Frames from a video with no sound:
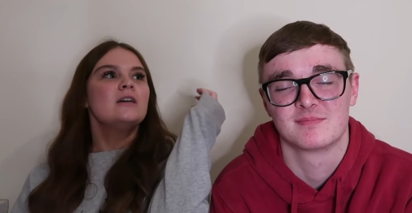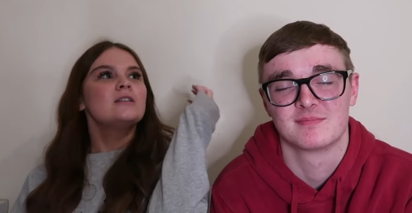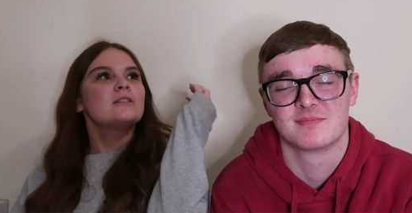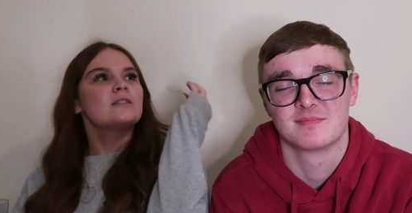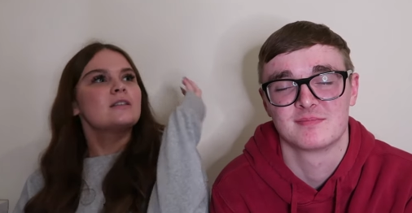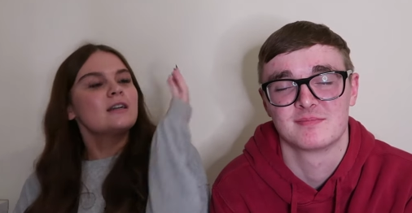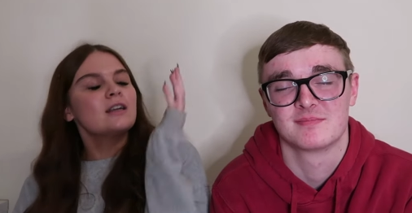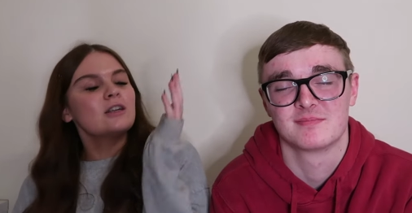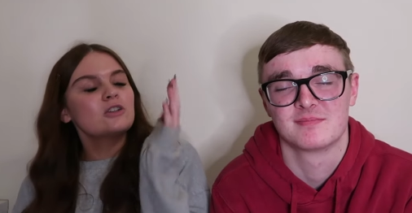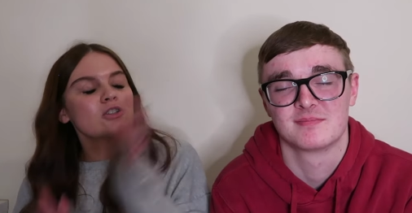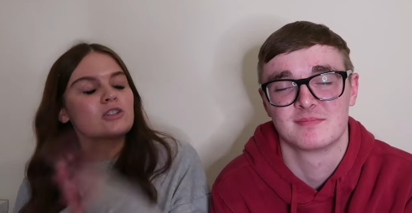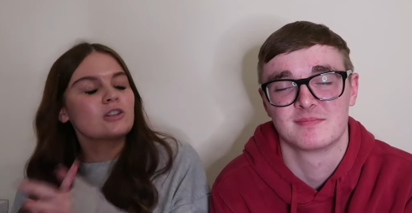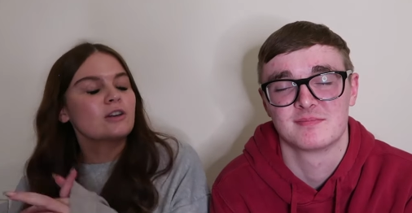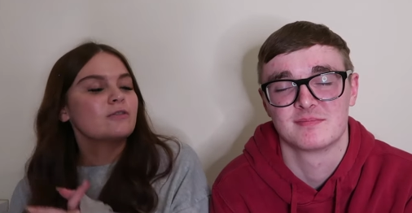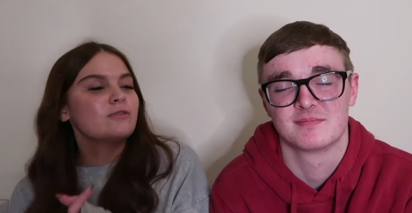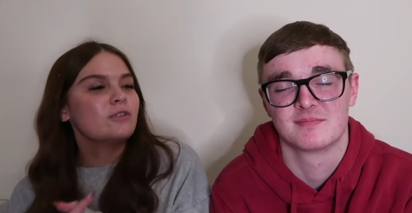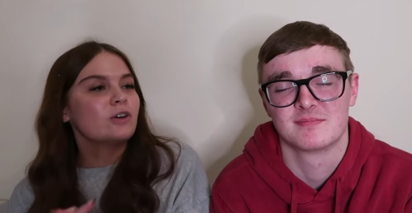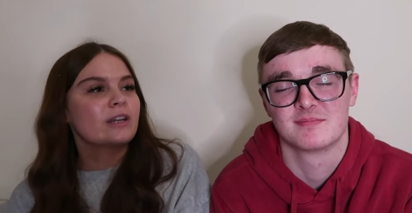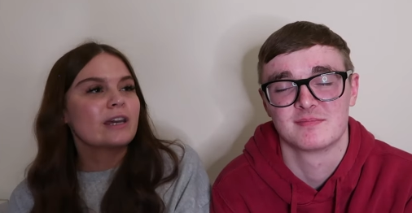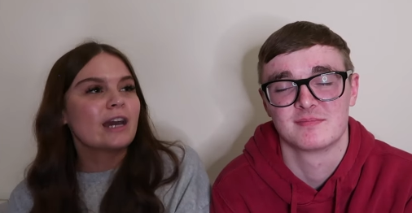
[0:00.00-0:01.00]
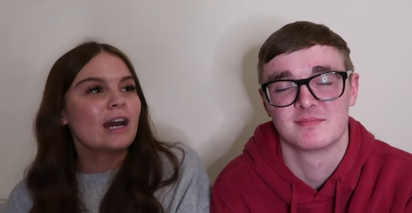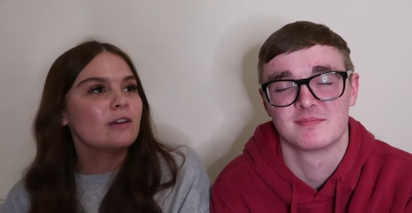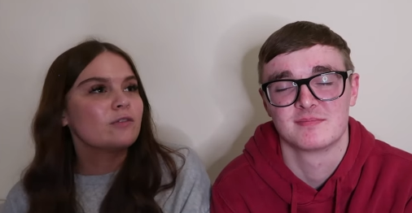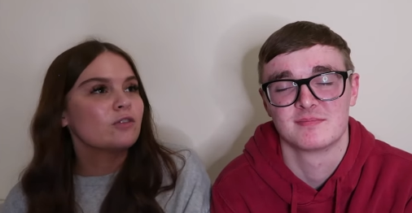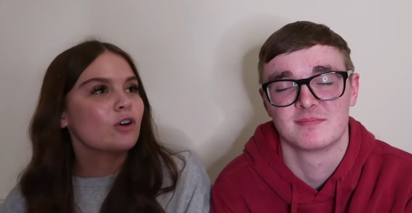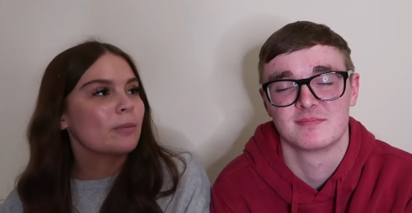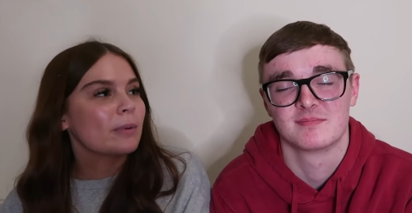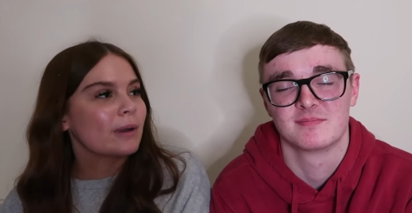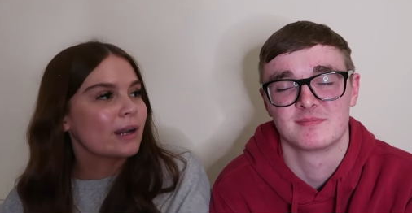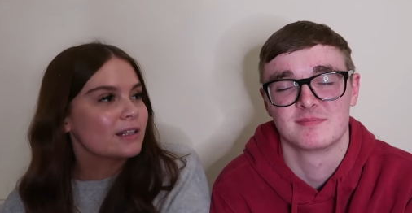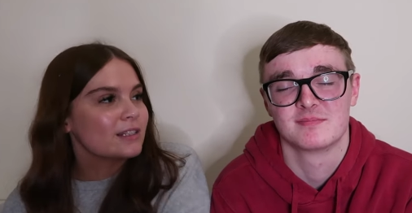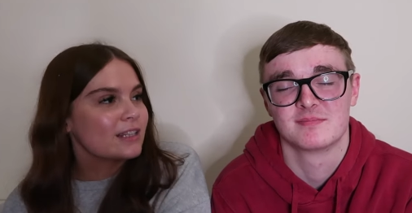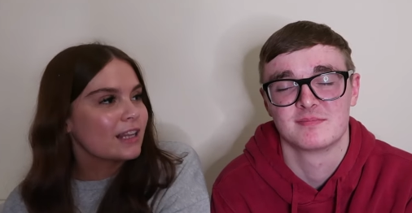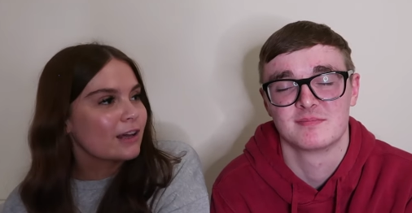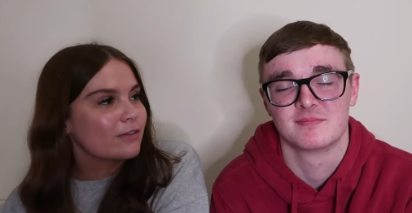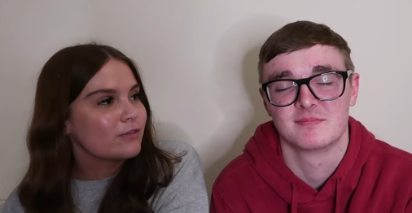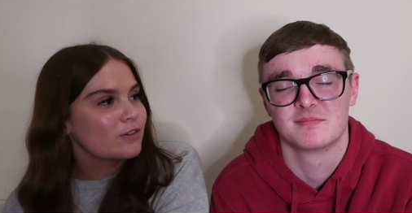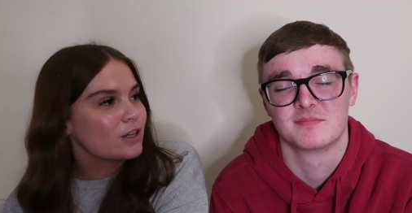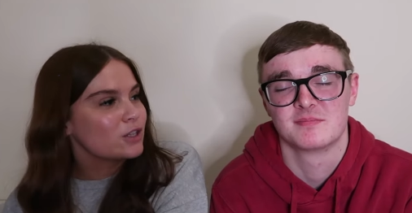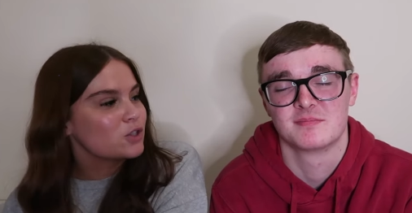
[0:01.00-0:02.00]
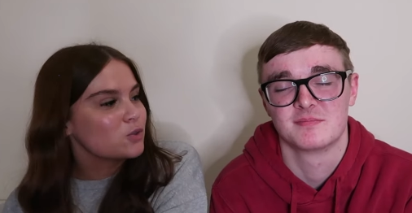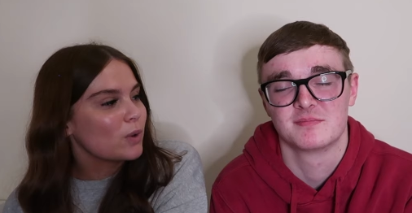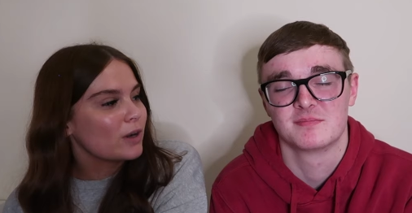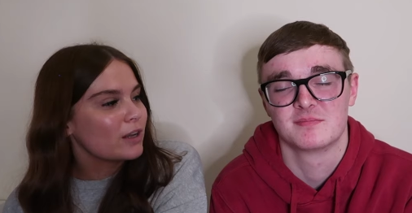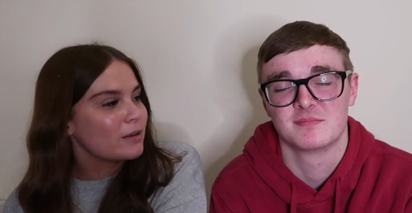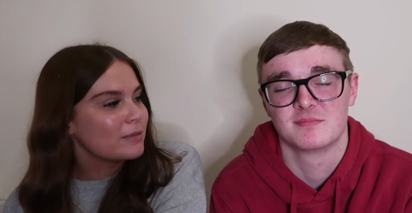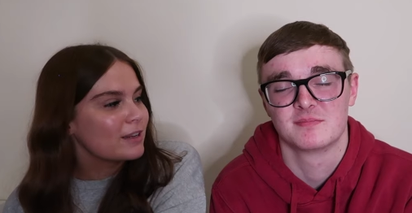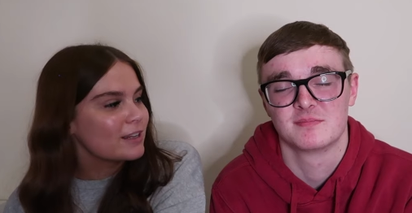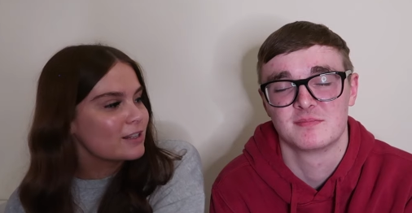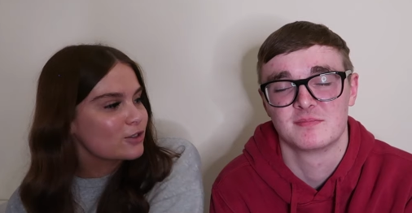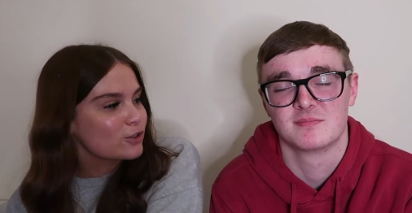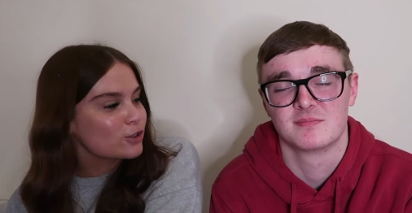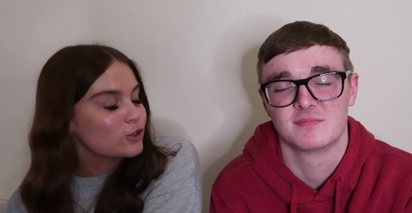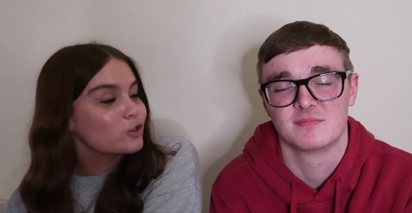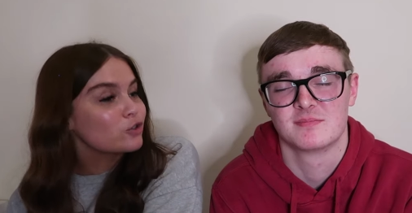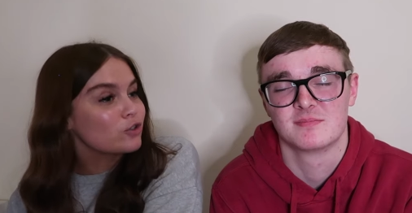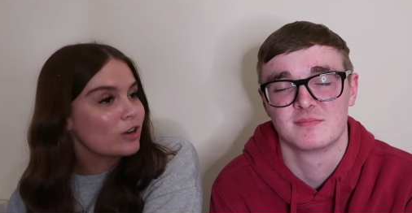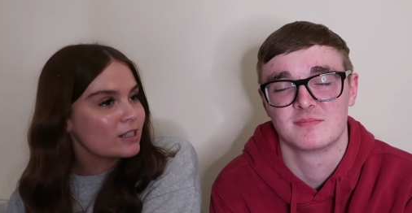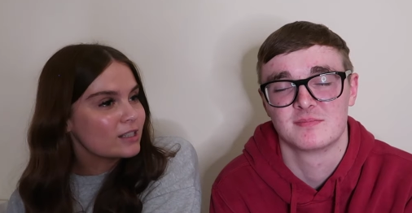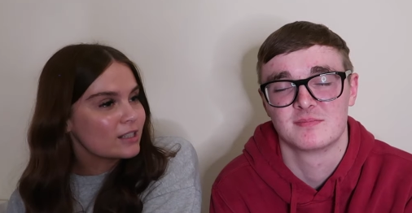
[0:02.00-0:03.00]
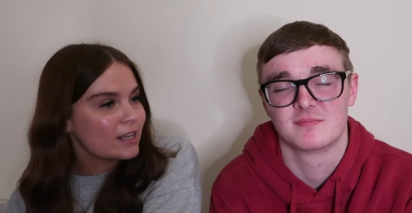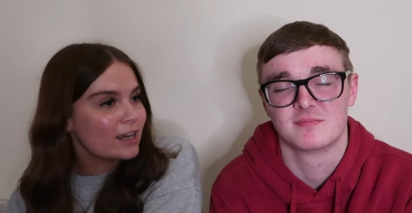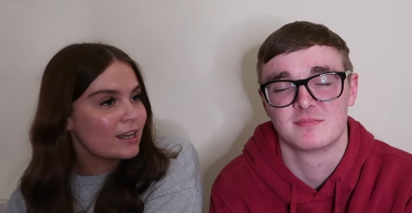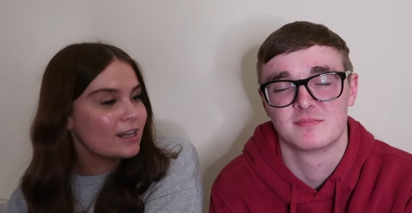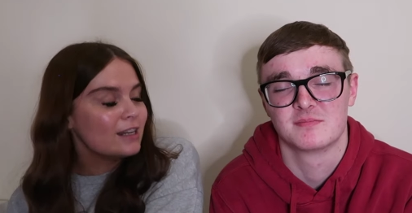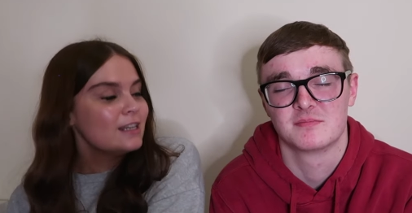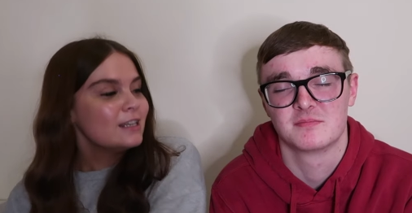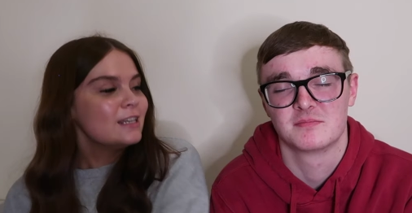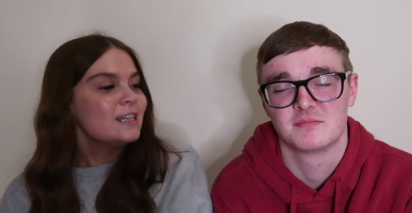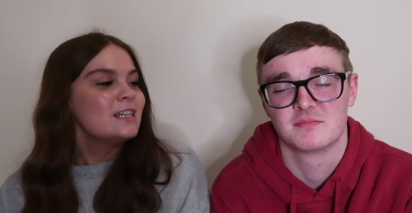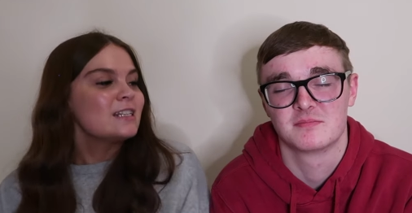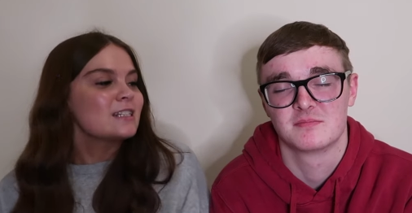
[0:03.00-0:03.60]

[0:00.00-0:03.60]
Speaker 1: So then I just like fully gave up and I sat there for like 20 minutes just stressing.